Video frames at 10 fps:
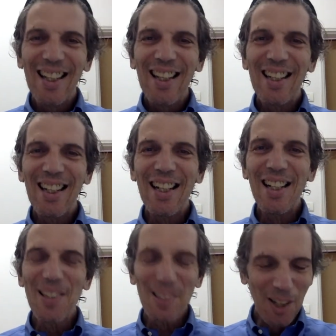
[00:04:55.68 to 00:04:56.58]
let
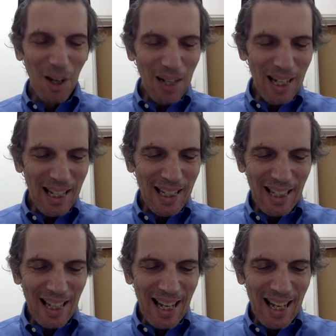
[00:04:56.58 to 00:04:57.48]
us go ahead
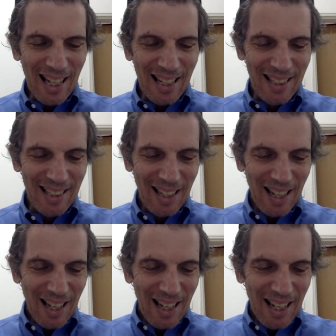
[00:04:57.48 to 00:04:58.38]
and
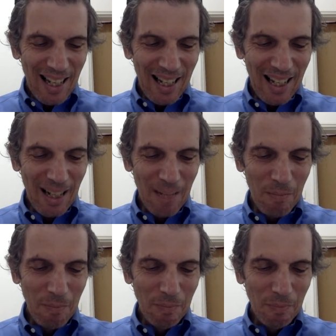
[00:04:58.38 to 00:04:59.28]

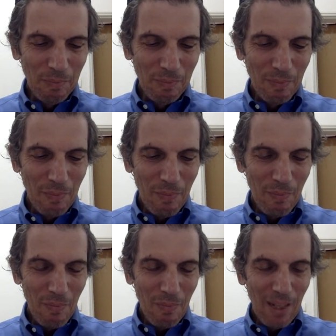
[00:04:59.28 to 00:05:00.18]
um,
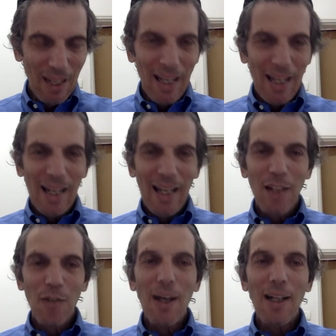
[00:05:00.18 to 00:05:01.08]

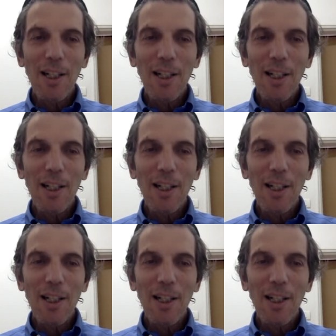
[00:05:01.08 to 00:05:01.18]
and try to